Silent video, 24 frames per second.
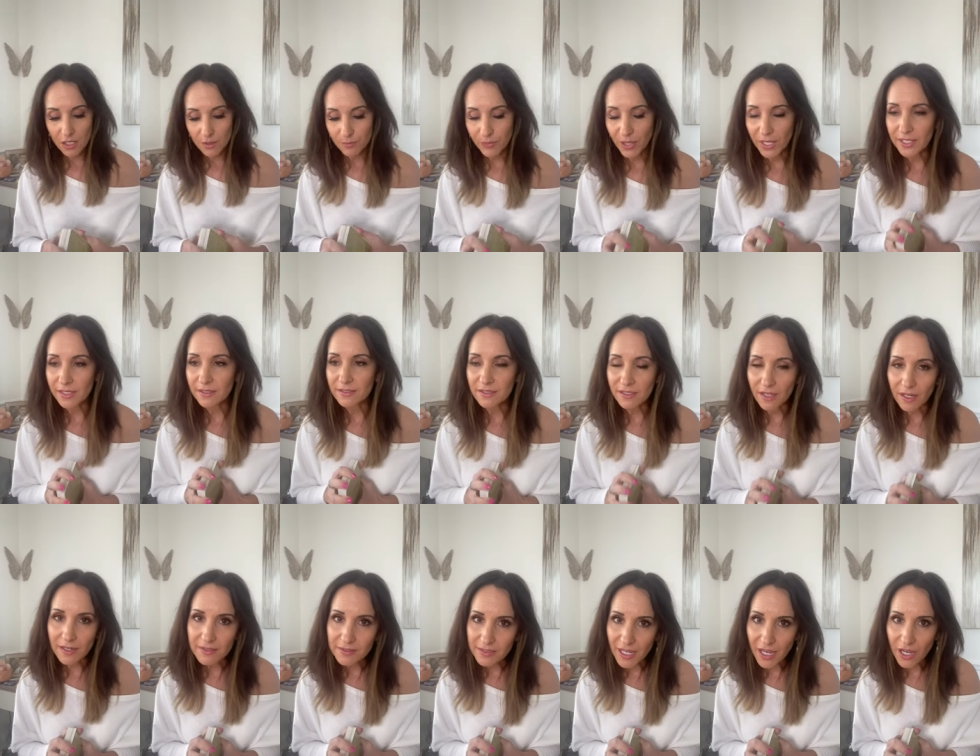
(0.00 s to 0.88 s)
But it
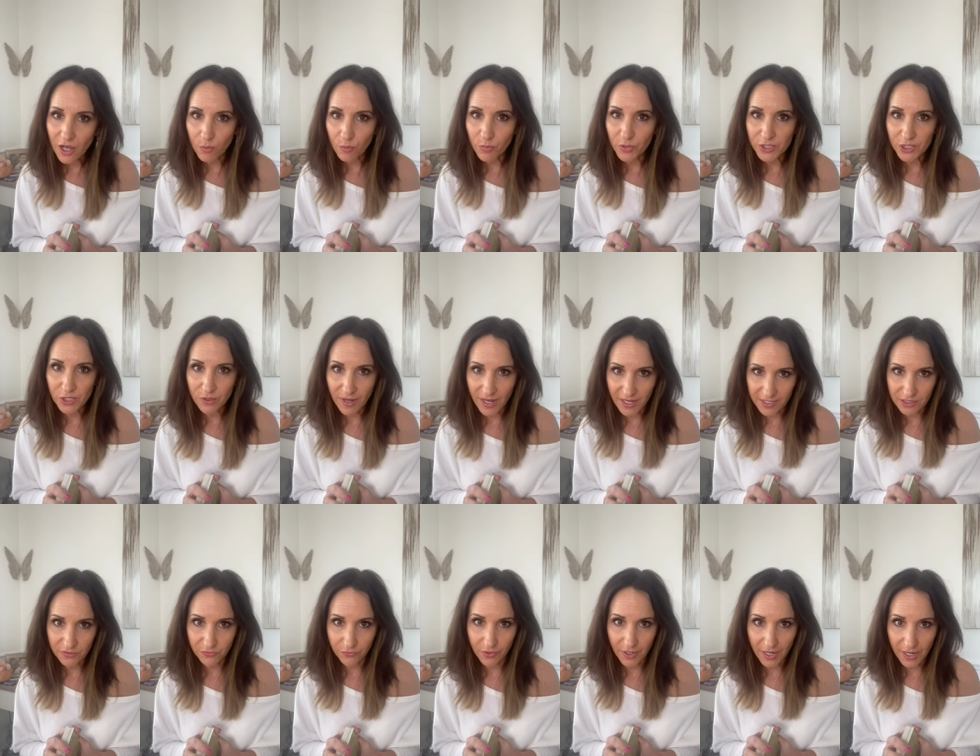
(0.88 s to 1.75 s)
does help when you
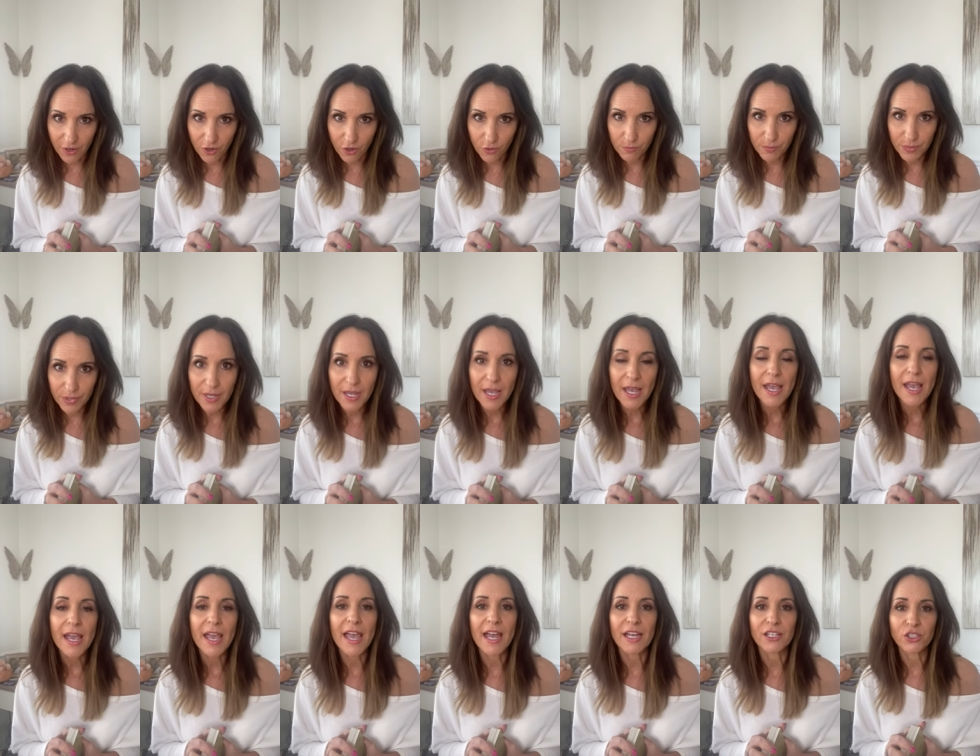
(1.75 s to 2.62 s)
ask for help
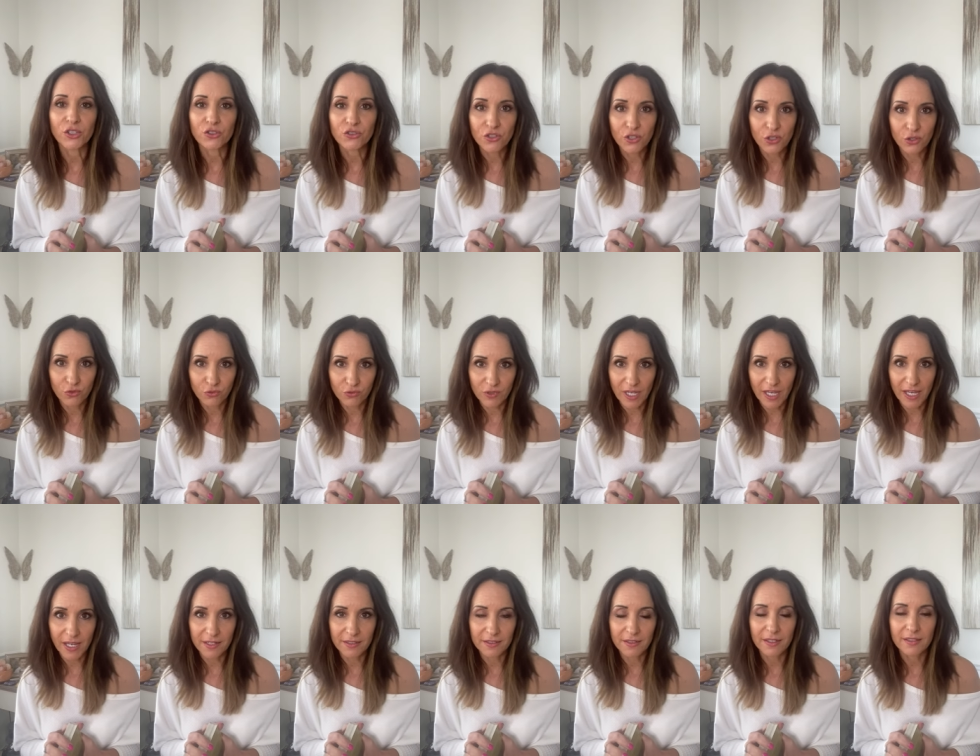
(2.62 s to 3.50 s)
and you tune
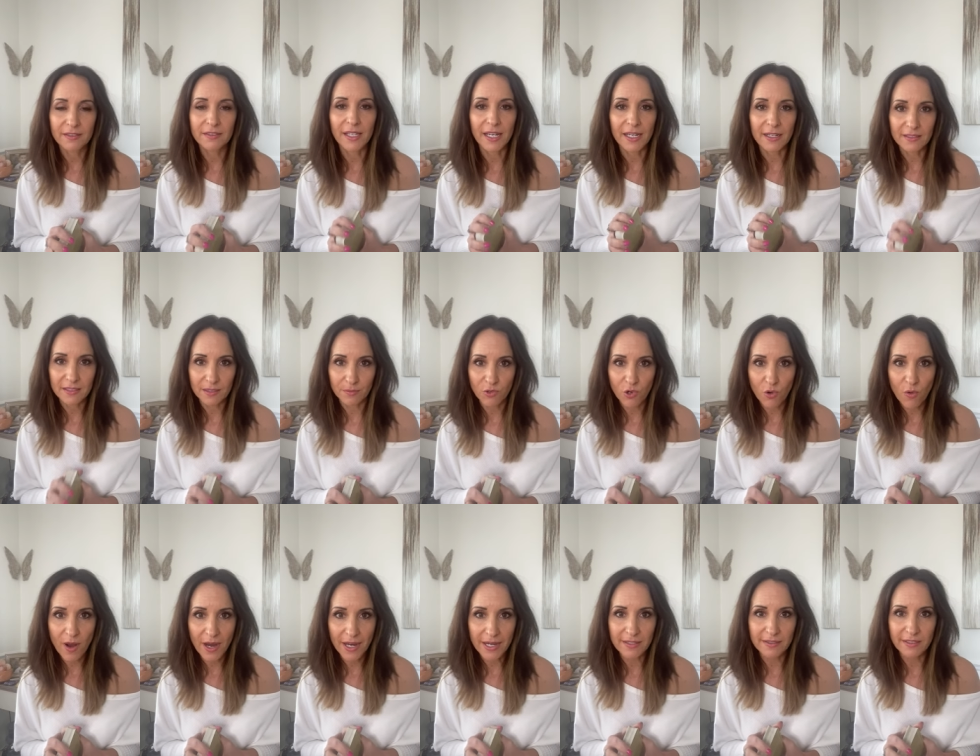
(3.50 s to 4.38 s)
in. Take some
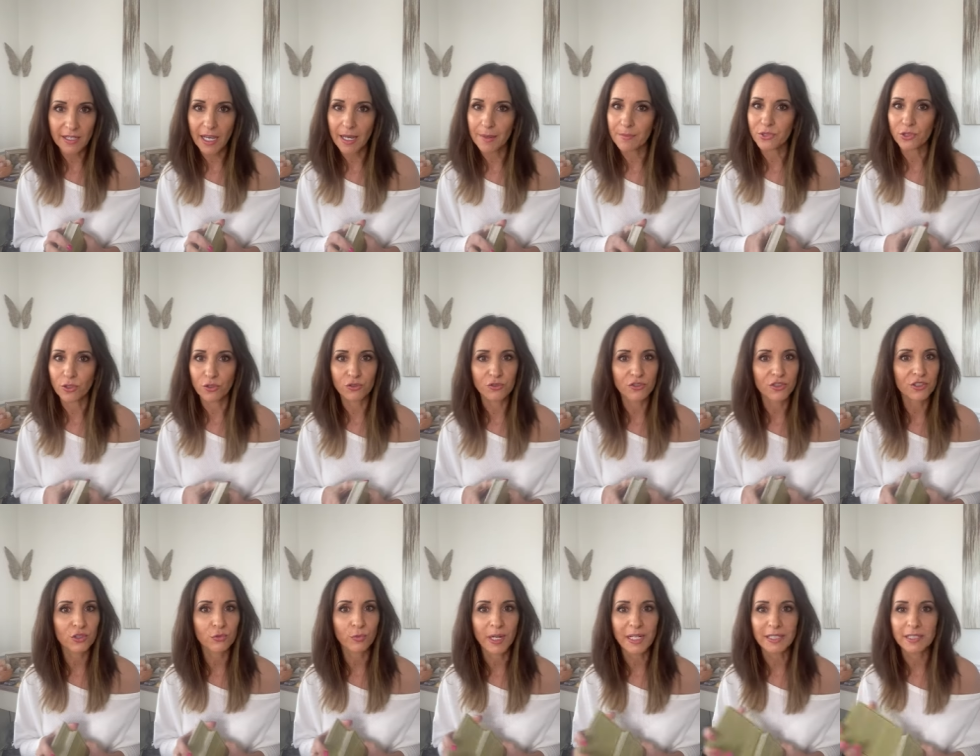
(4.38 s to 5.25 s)
quiet time. Don't
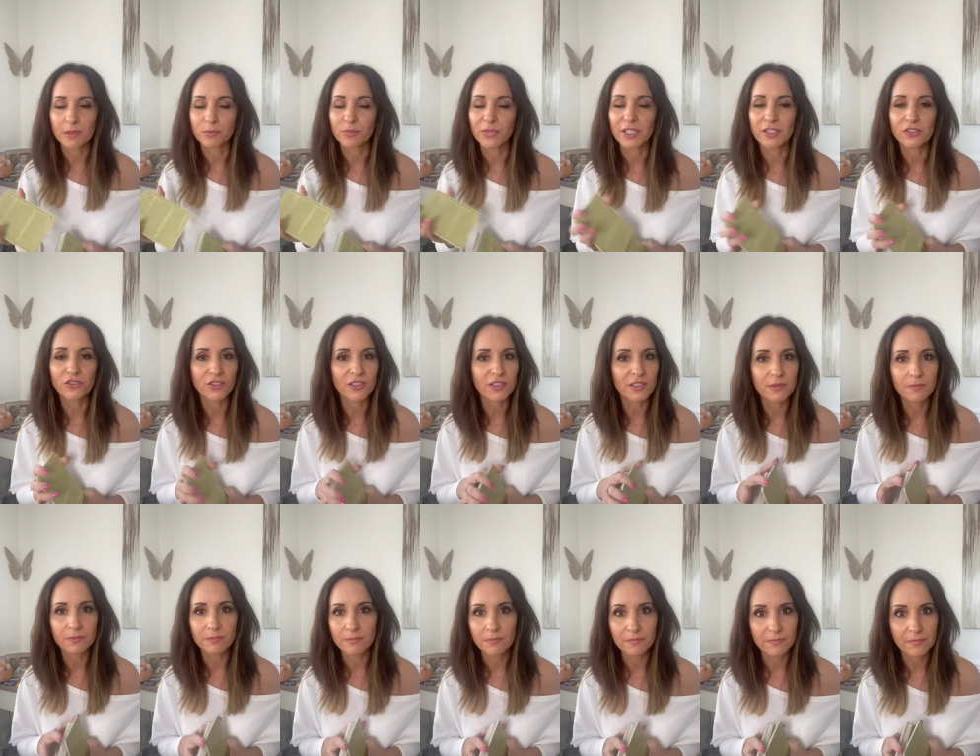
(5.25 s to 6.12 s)
just randomly just
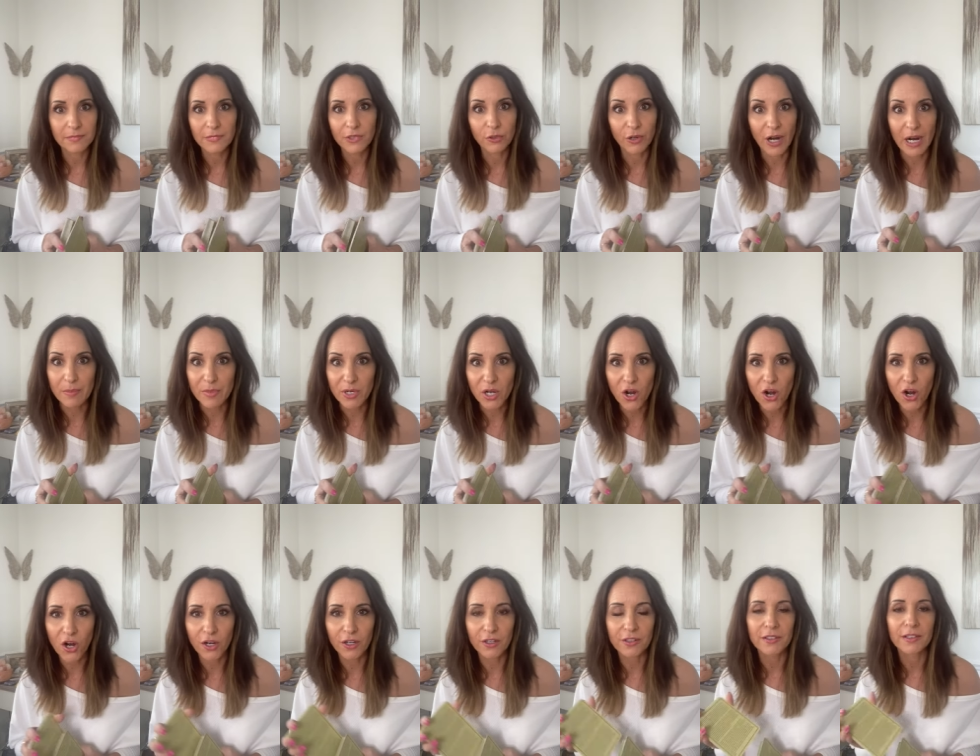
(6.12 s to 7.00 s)
grab a
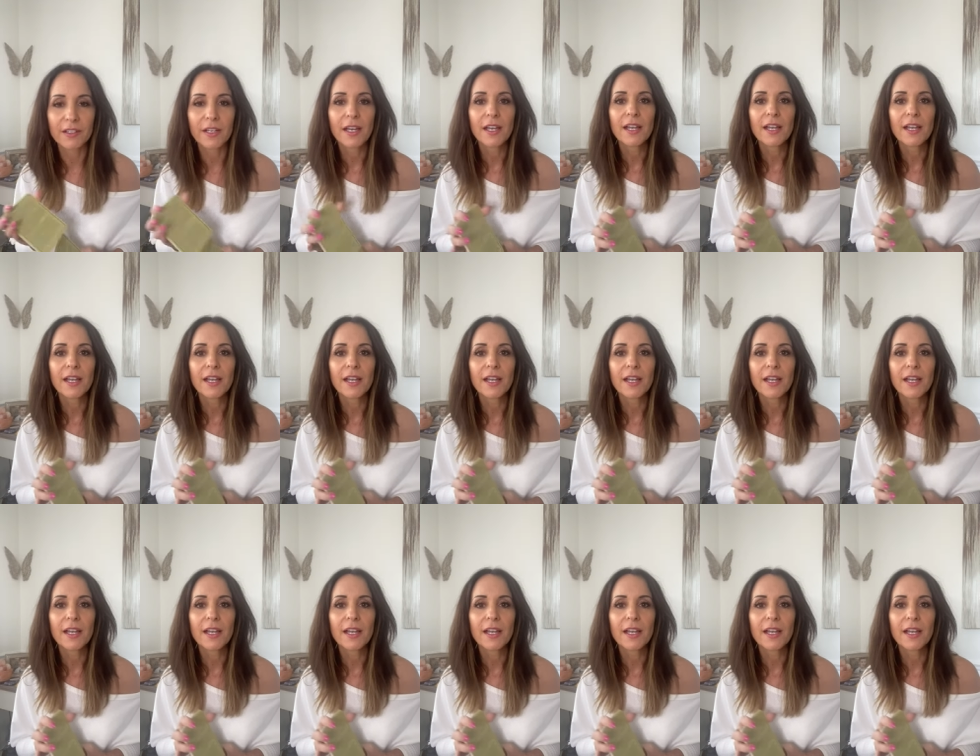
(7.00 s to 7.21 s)
card.